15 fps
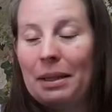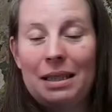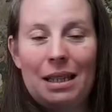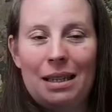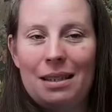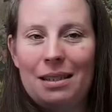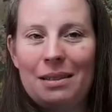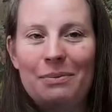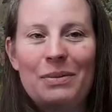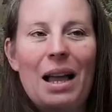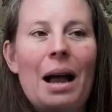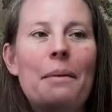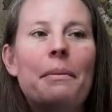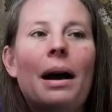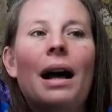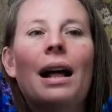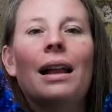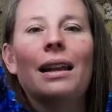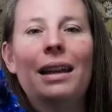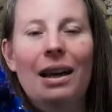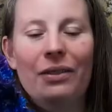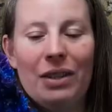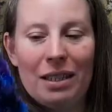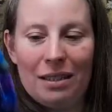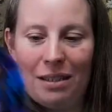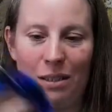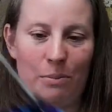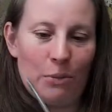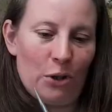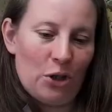But yes, I'm loving
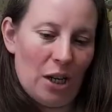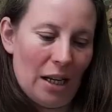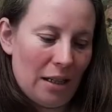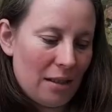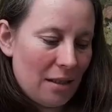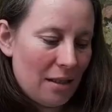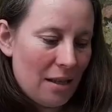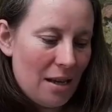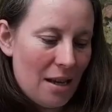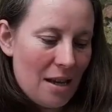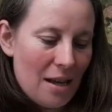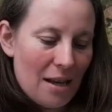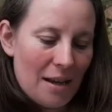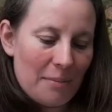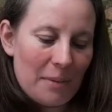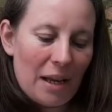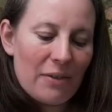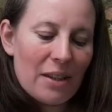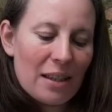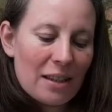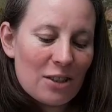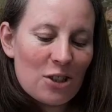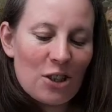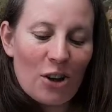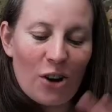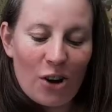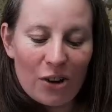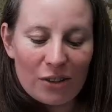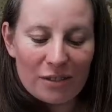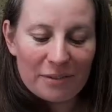this project. I'm loving this
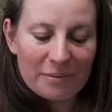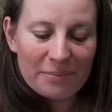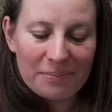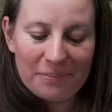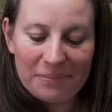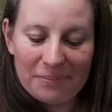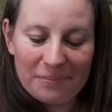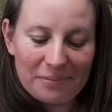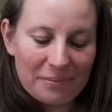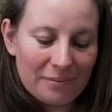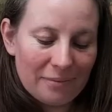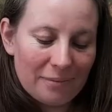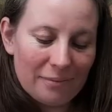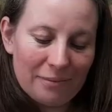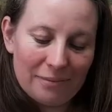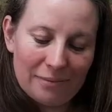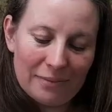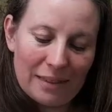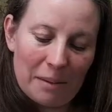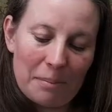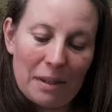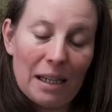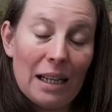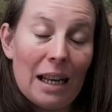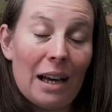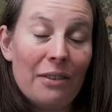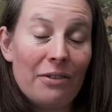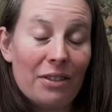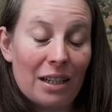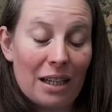yarn,
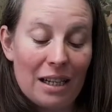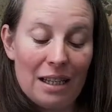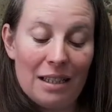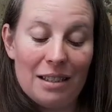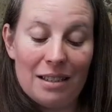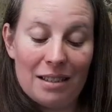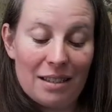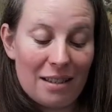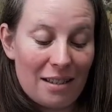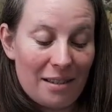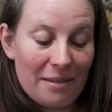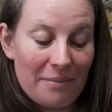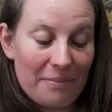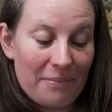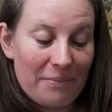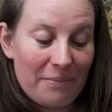love the colors.